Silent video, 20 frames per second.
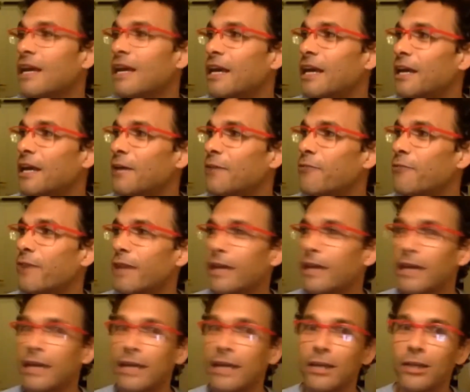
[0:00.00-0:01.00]
if I
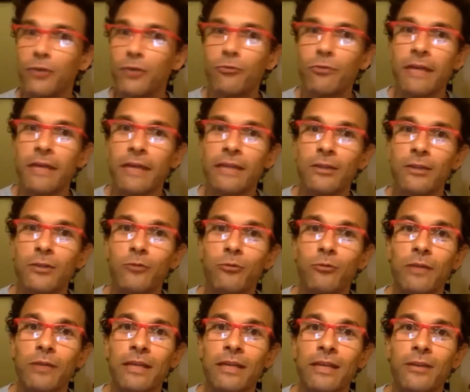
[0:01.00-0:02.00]
knew that it
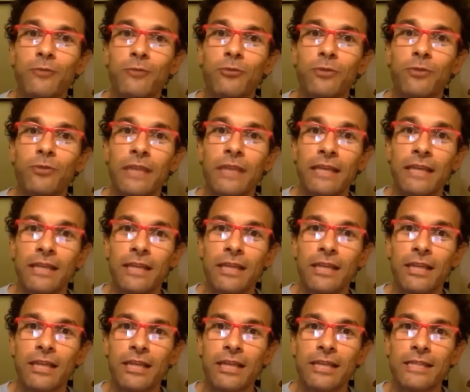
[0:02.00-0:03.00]
would take 10
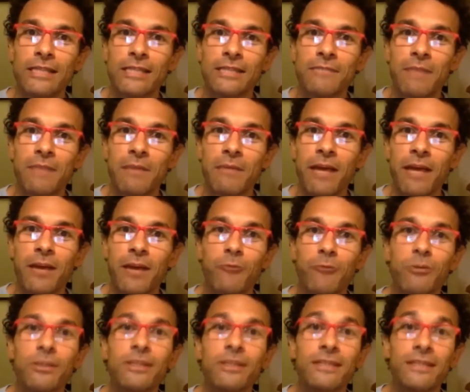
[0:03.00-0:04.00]
years, maybe I
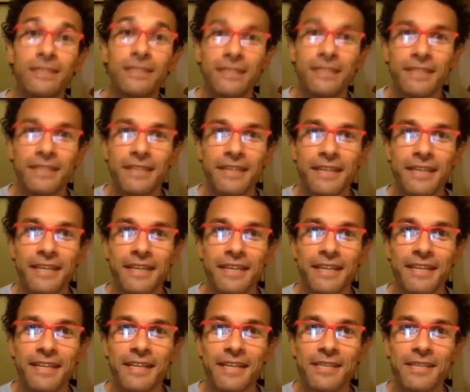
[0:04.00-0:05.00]
wouldn't
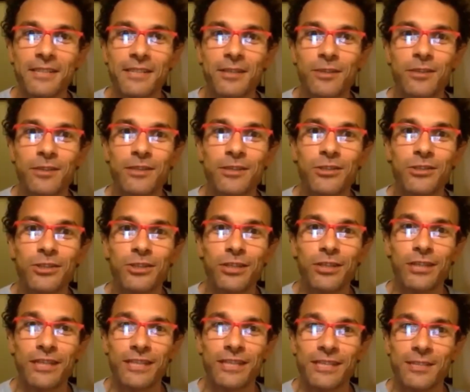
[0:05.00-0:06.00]
start the
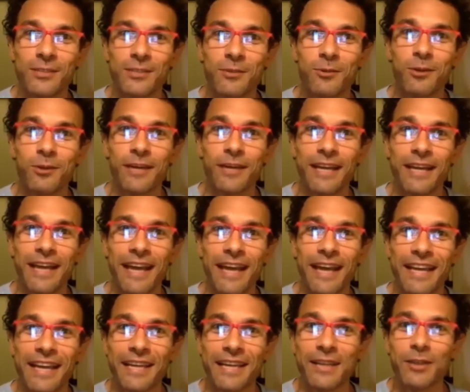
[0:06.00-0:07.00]
journey. So
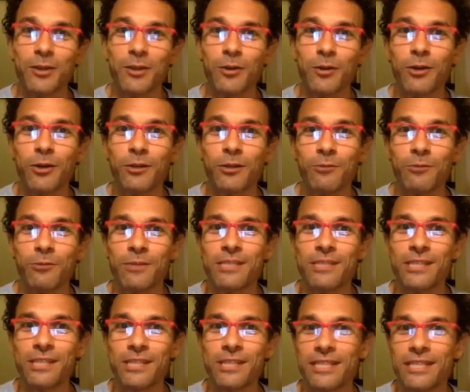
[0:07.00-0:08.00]
you know, it
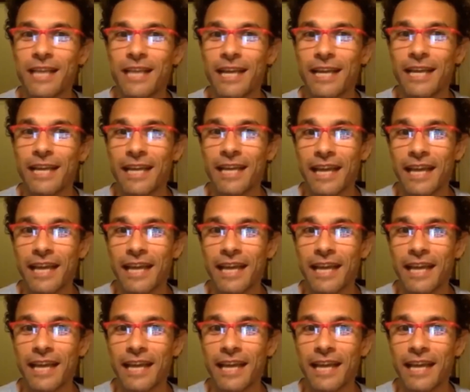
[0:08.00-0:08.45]
was just like